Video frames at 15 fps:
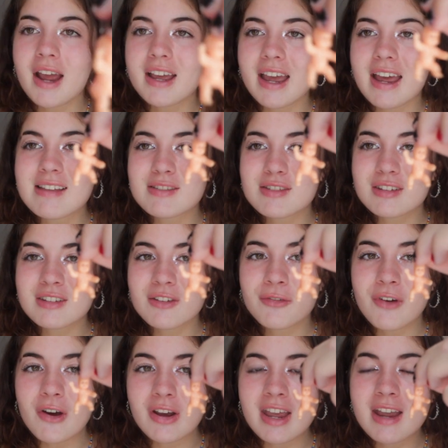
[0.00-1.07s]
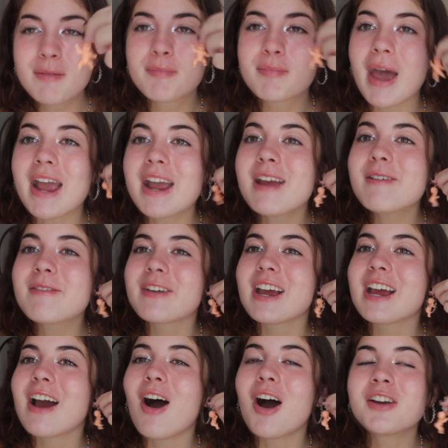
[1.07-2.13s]
Like it's just a fucking
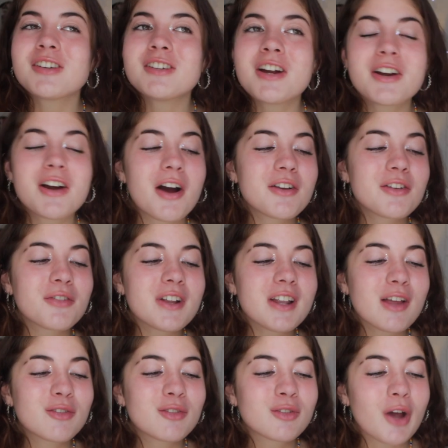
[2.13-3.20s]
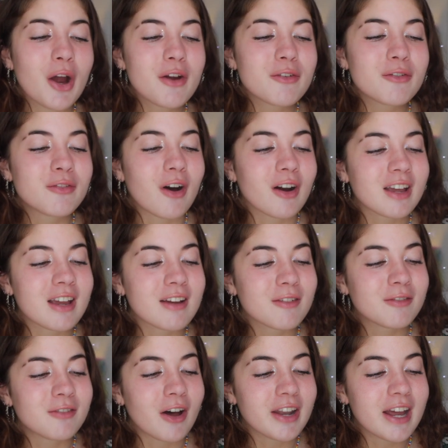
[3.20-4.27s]
baby. I don't know, I just think they're so fucking
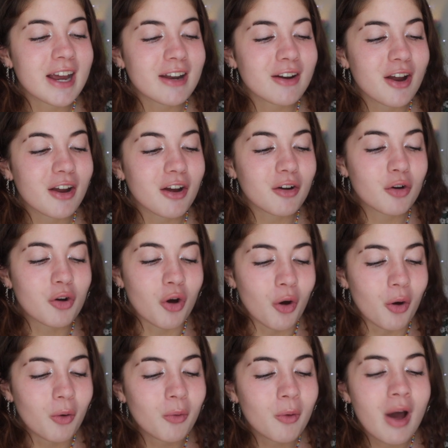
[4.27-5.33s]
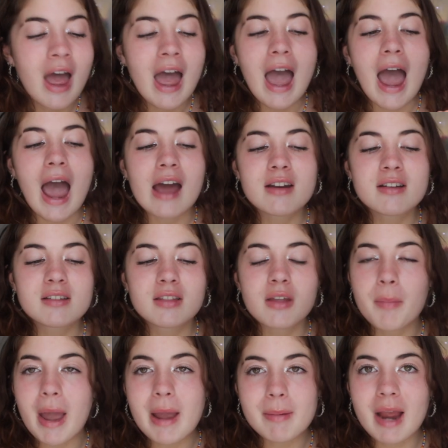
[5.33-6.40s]
funny and like cool. And
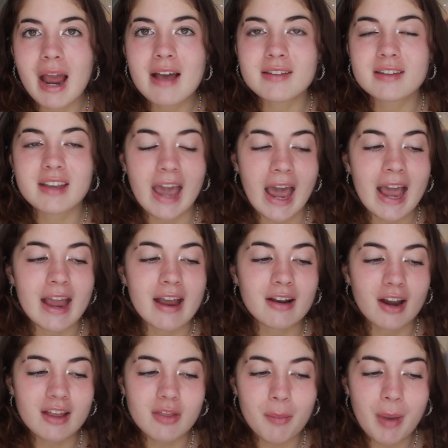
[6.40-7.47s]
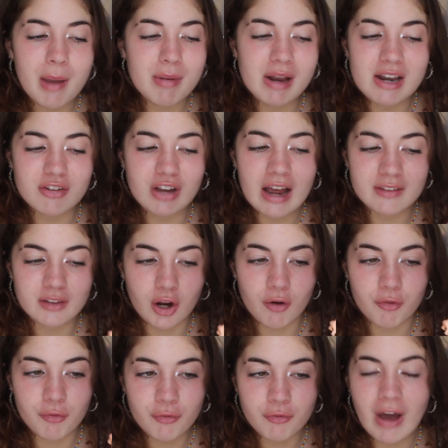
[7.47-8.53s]
the baby has cake. Like, the baby literally has, like,
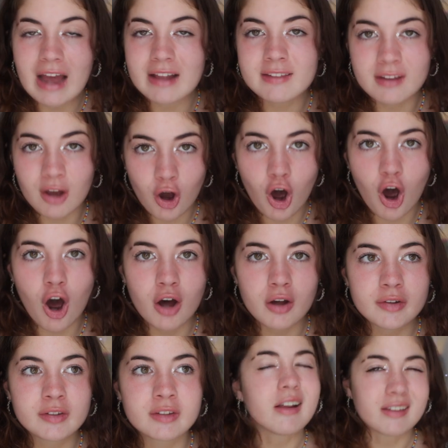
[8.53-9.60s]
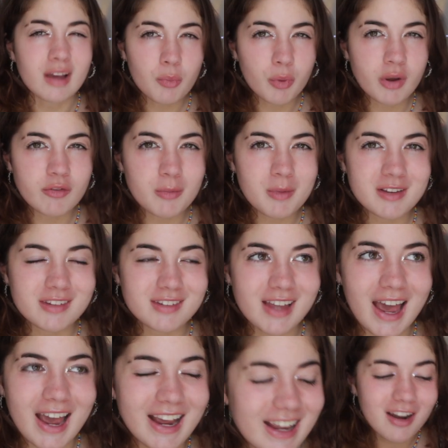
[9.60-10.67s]
a fat ass. Is that weird for me to
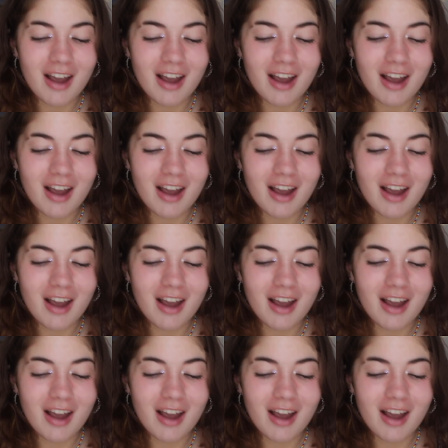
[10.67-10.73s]
say?